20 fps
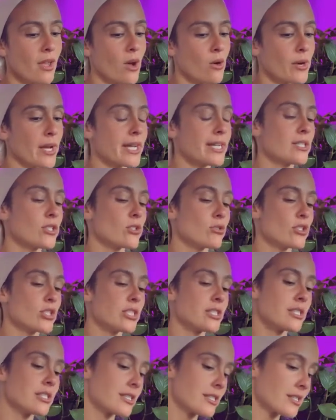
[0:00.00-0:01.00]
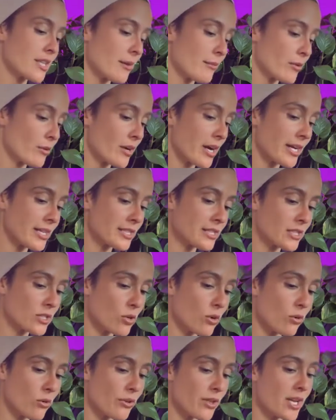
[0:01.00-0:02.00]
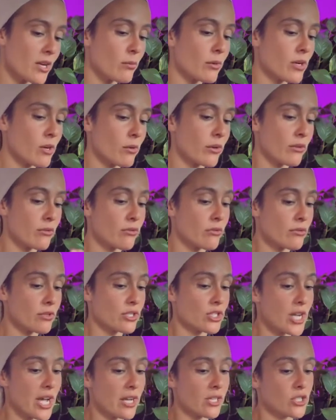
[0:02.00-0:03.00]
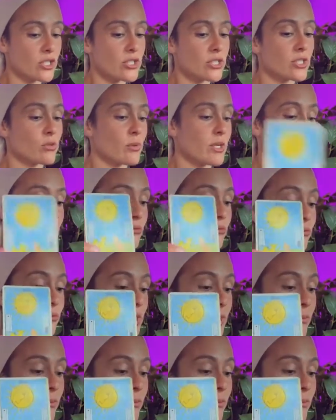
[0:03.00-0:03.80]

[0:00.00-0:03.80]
Okay, so just to summarize this whole thing, we're going through the challenge this week of